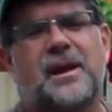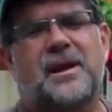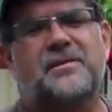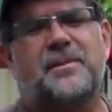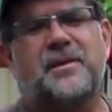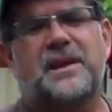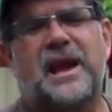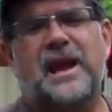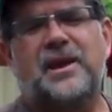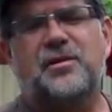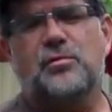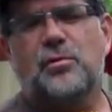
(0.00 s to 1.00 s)
has been the
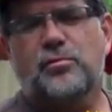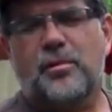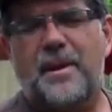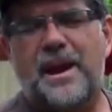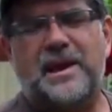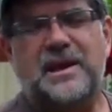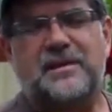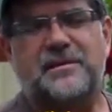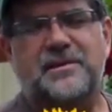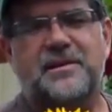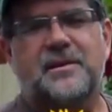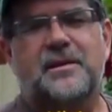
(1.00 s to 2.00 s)
annual Rudbeckias.